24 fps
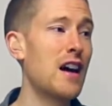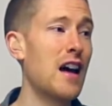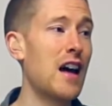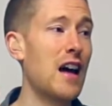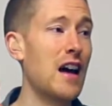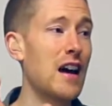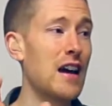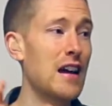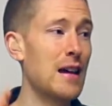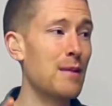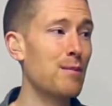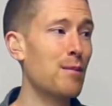
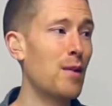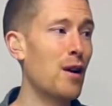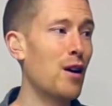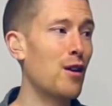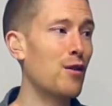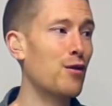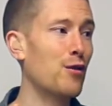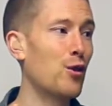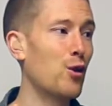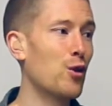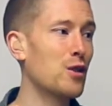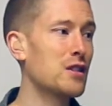in bar
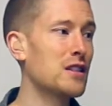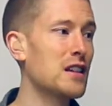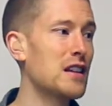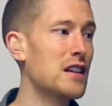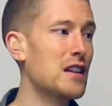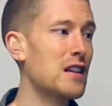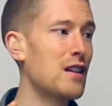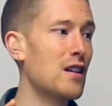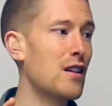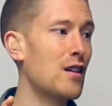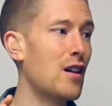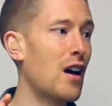
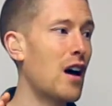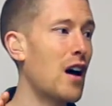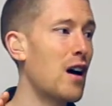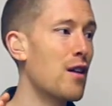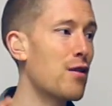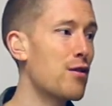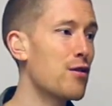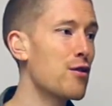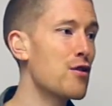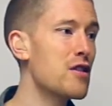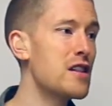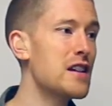
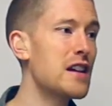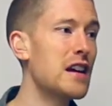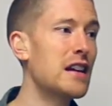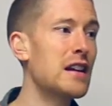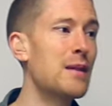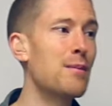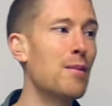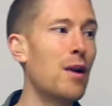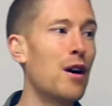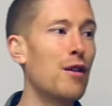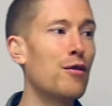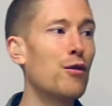43, and
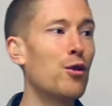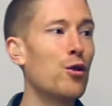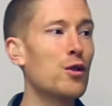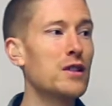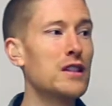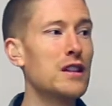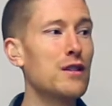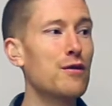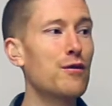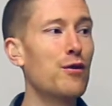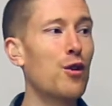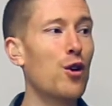in bar
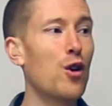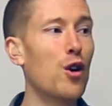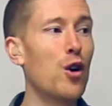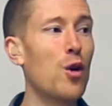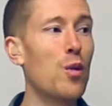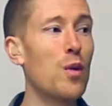44,